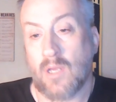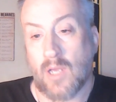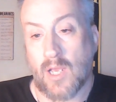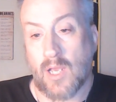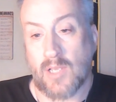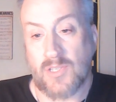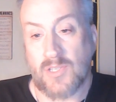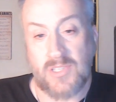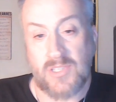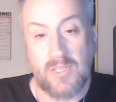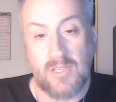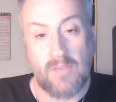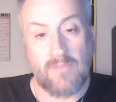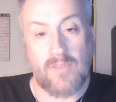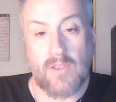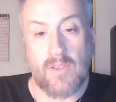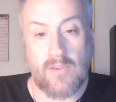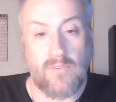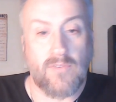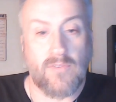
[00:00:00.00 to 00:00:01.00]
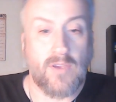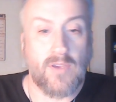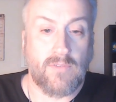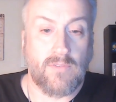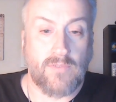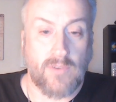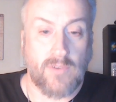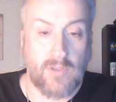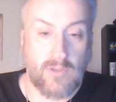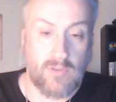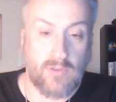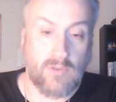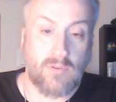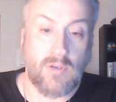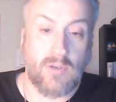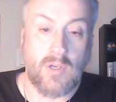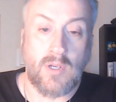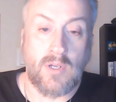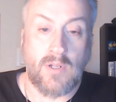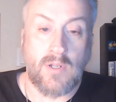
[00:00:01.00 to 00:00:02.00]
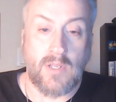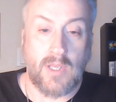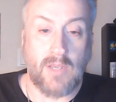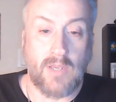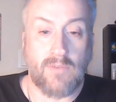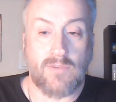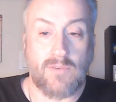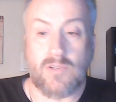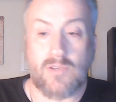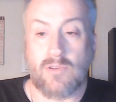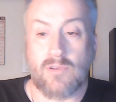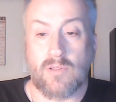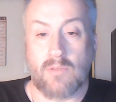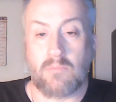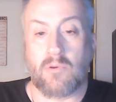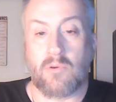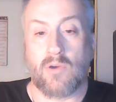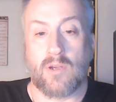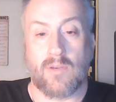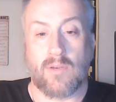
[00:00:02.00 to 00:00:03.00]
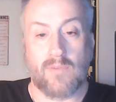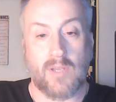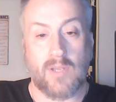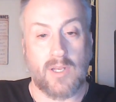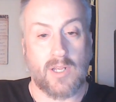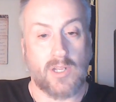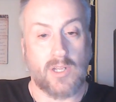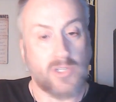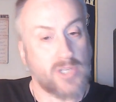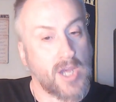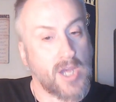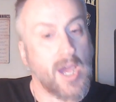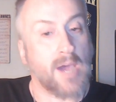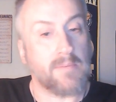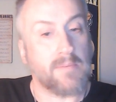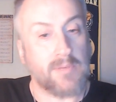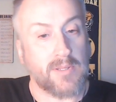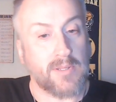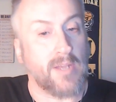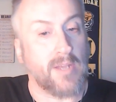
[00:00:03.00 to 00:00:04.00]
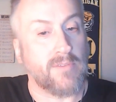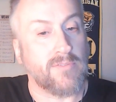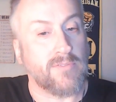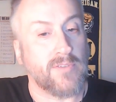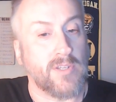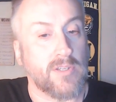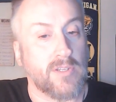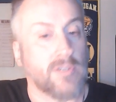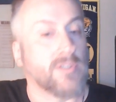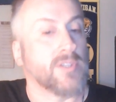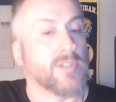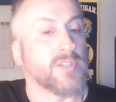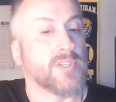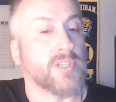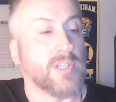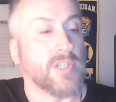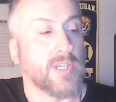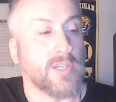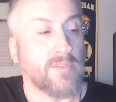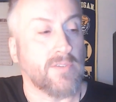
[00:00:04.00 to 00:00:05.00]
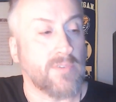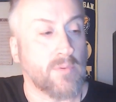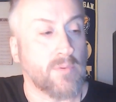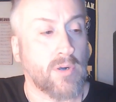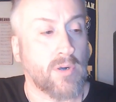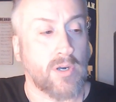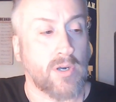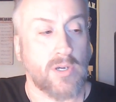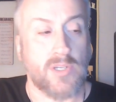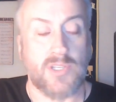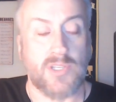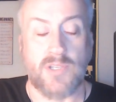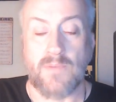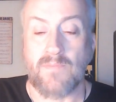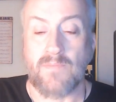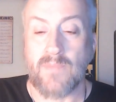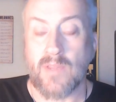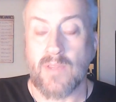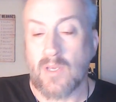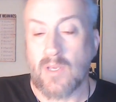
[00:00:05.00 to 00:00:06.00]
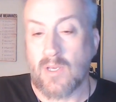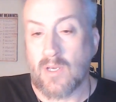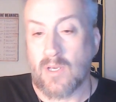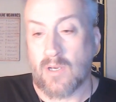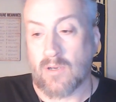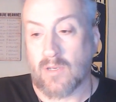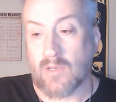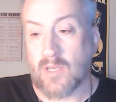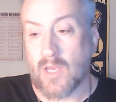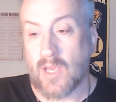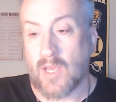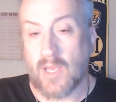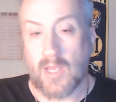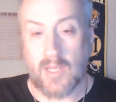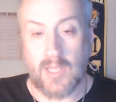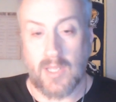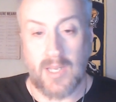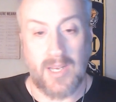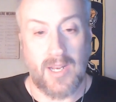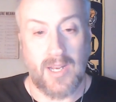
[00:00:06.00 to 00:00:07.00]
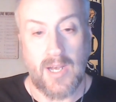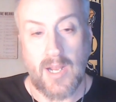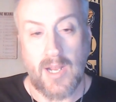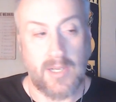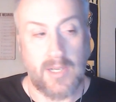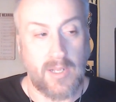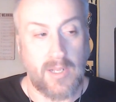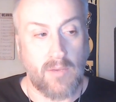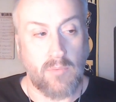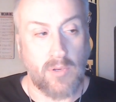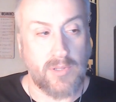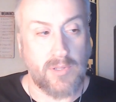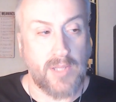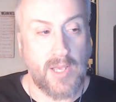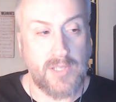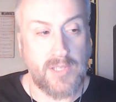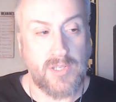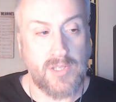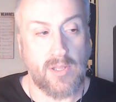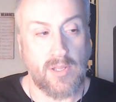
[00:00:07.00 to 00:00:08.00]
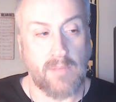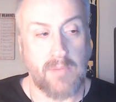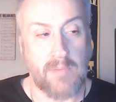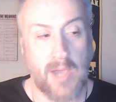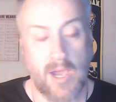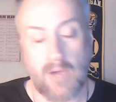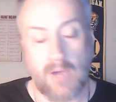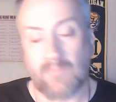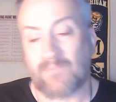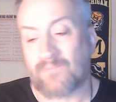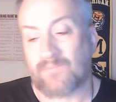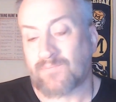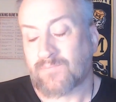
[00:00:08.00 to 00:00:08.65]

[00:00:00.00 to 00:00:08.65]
and see if they fit for you, even to the point of getting a job in that field and seeing if it works. Okay, I'm getting an idea of what that's all about.